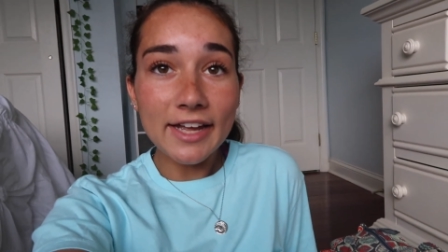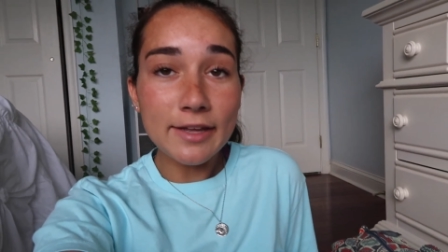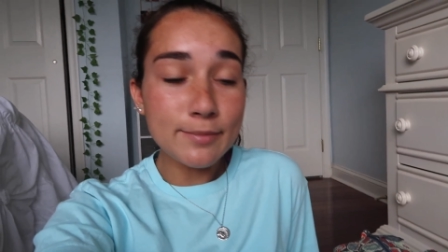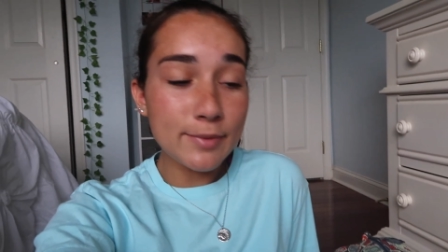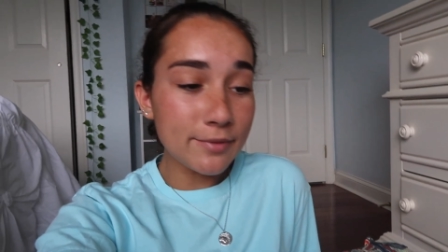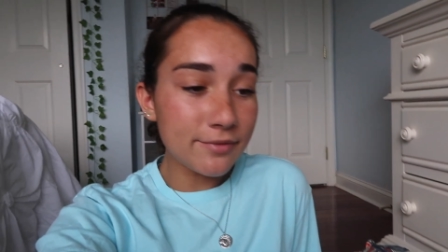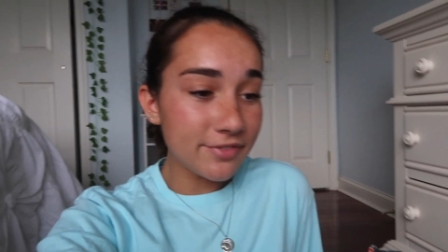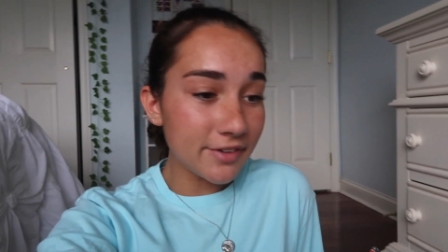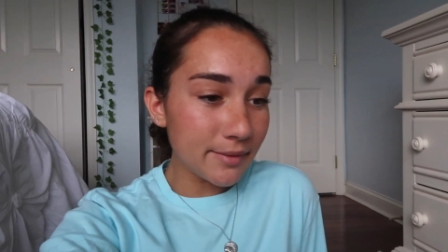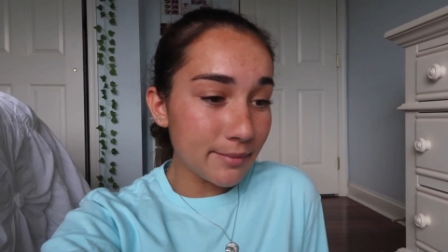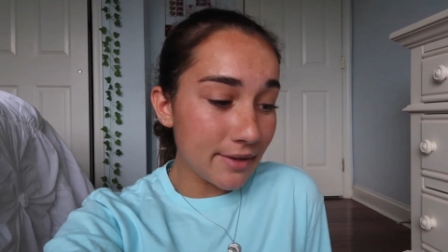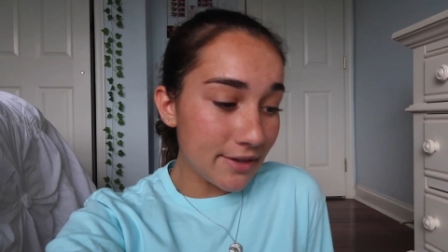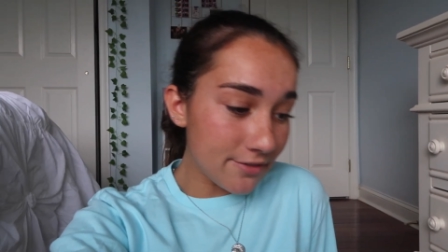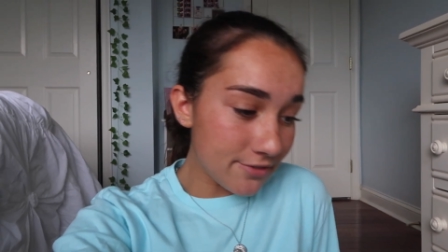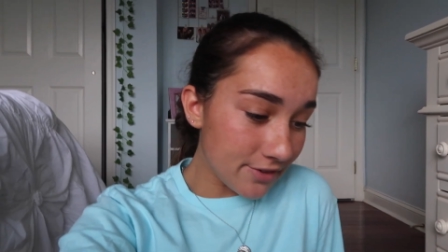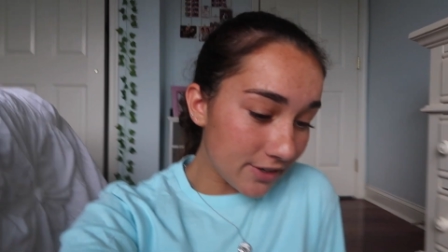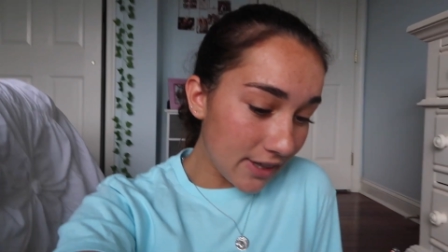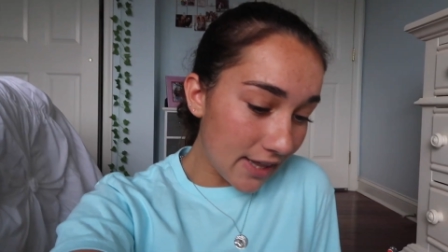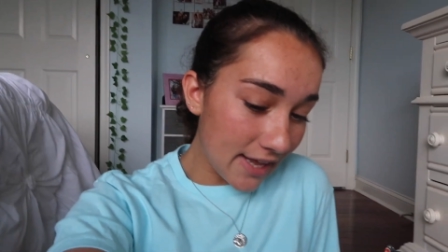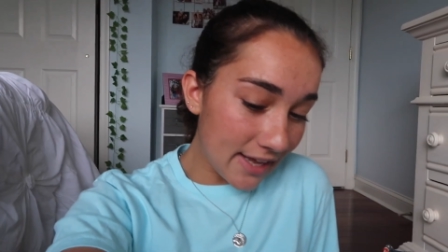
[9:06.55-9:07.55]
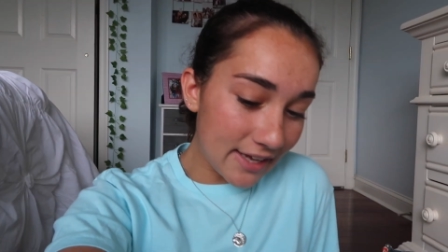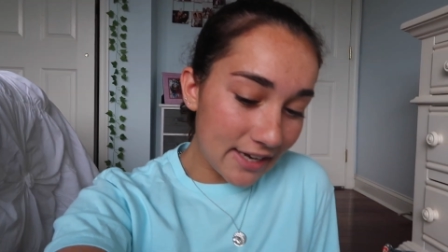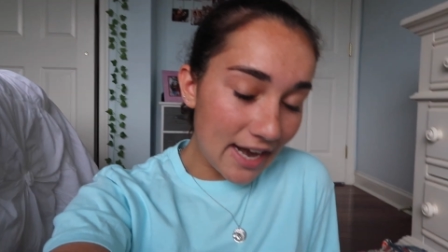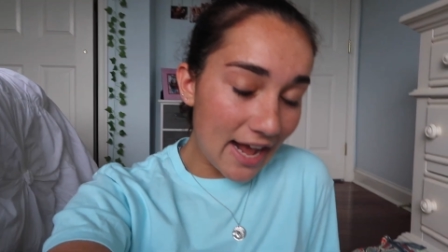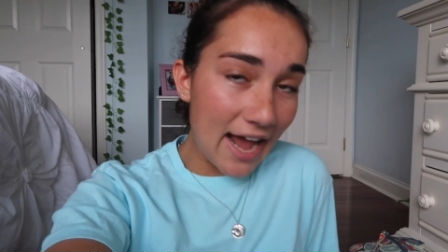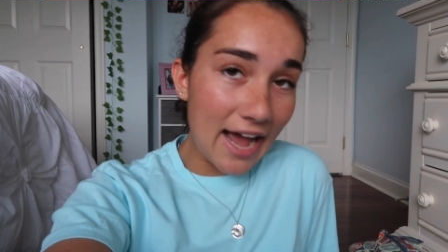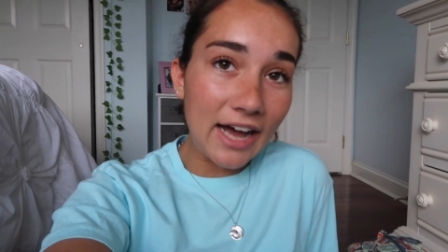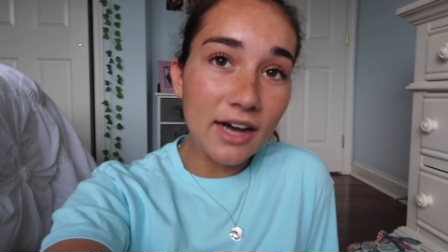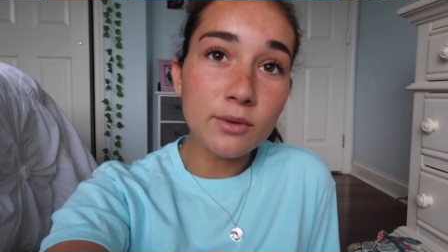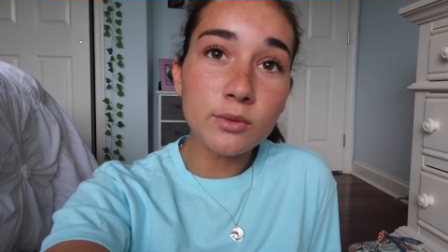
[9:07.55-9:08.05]
I've been filming for like an
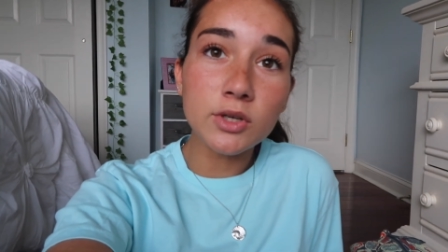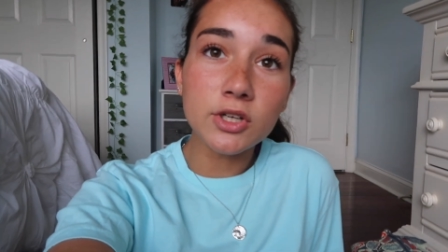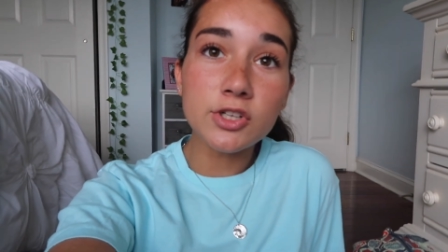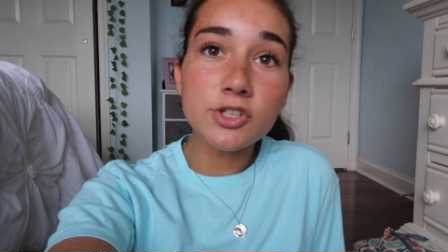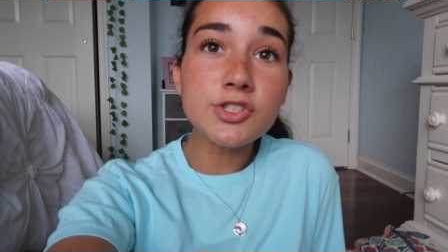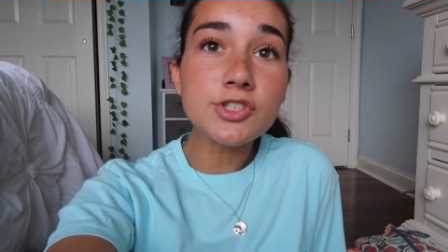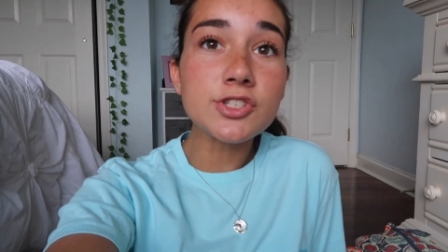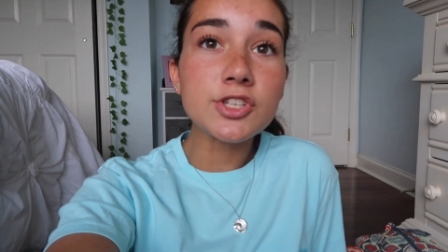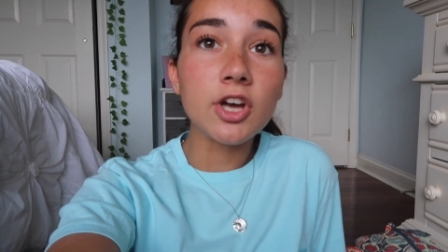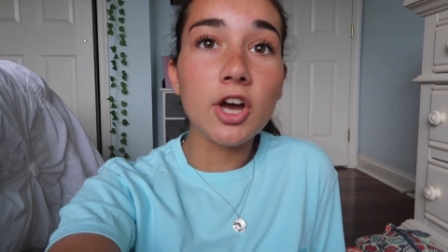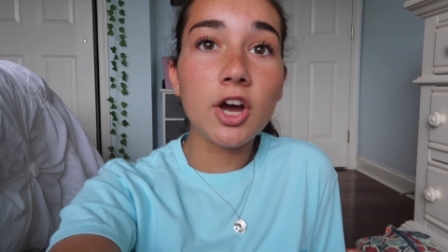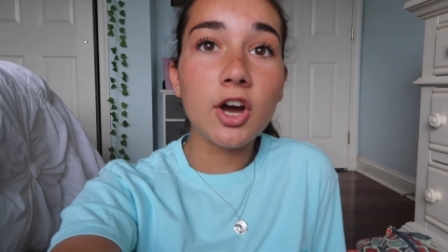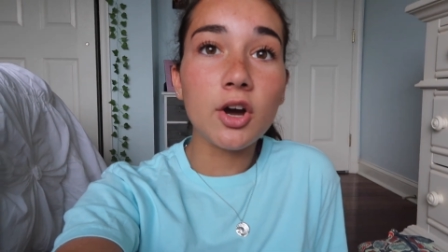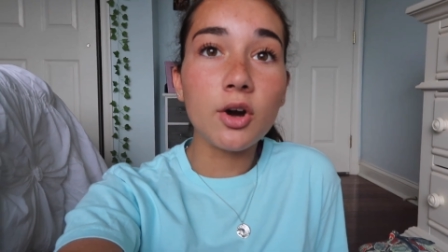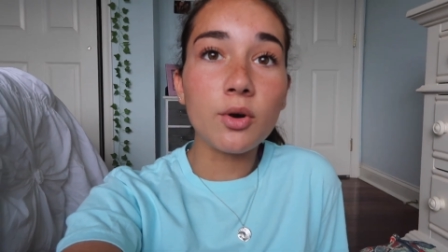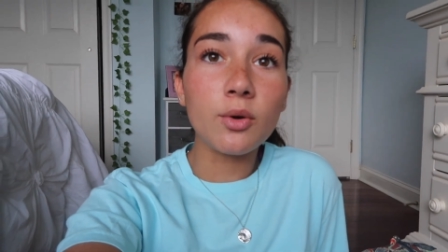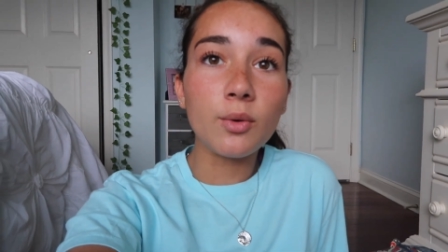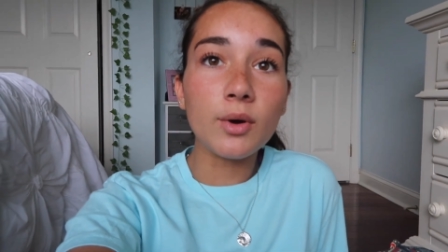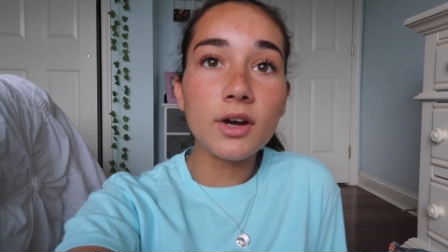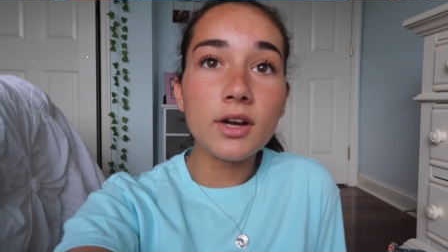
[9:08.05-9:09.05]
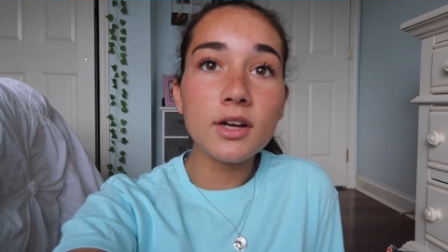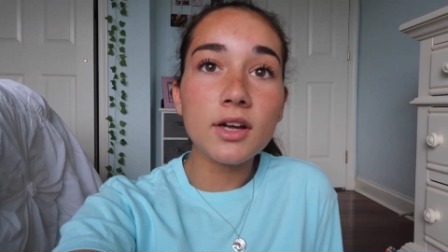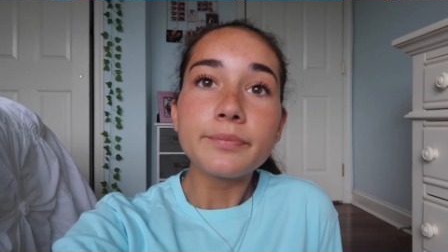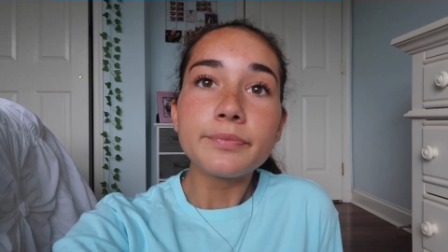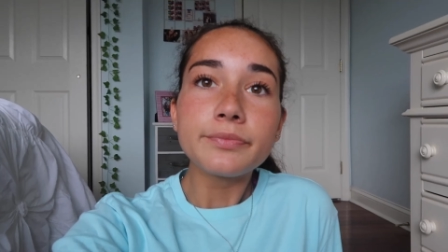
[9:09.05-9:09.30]
hour, so